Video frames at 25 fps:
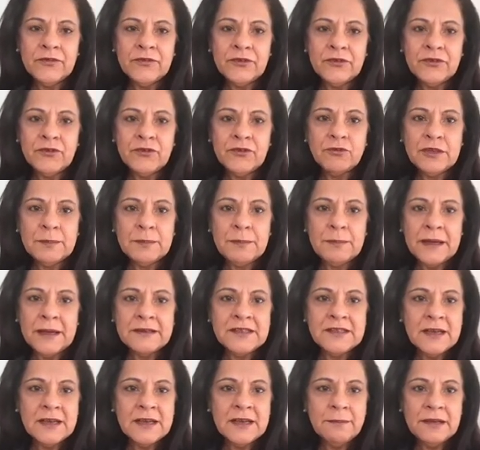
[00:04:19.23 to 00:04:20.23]
through the
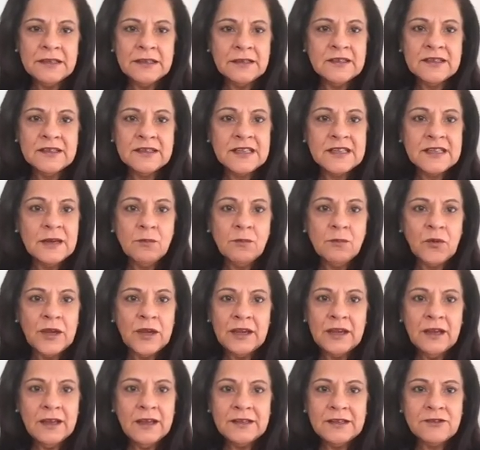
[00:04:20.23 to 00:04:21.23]
pandemic the same
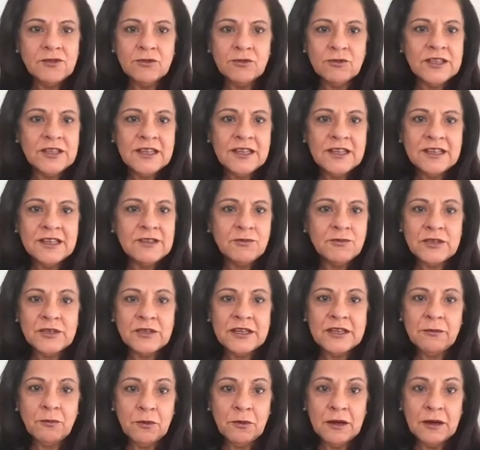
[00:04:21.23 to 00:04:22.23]
way i don't think it
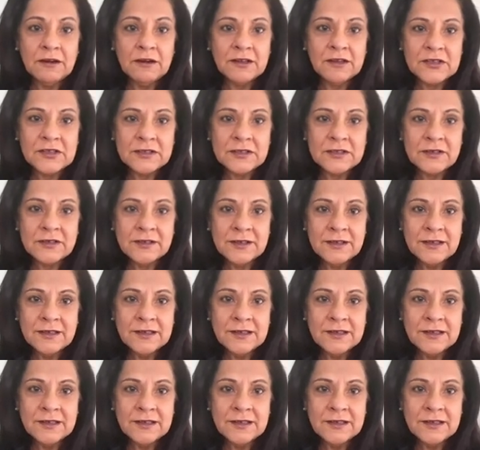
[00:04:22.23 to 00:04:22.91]
would have worked